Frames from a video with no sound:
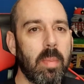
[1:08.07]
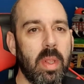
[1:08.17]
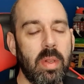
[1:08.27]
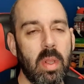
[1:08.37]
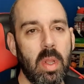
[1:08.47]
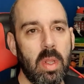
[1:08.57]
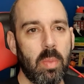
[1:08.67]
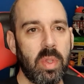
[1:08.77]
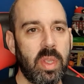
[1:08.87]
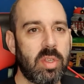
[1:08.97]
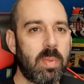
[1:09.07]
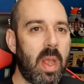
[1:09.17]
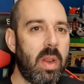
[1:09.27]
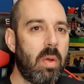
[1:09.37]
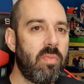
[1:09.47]
And with this
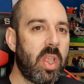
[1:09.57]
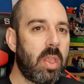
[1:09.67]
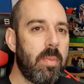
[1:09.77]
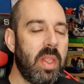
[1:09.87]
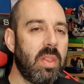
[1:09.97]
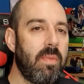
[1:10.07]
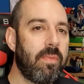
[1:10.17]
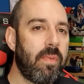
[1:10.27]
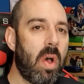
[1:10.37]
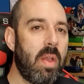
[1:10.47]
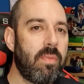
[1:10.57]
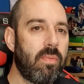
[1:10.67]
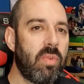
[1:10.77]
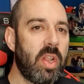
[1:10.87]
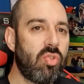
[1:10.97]
one, I'm recommending 5
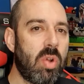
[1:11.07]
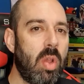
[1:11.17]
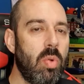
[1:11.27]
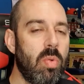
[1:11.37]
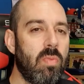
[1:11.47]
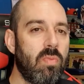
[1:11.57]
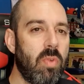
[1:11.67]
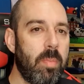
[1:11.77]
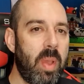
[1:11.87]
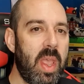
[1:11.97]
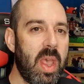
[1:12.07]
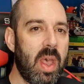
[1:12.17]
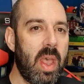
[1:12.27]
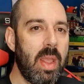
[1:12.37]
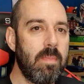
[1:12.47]
retro
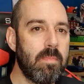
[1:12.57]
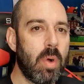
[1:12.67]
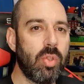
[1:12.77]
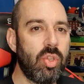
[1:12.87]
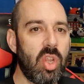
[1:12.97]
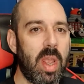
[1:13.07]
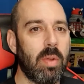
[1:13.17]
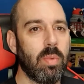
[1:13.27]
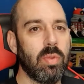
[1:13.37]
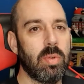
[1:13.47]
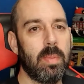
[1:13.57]
repair and mod channels.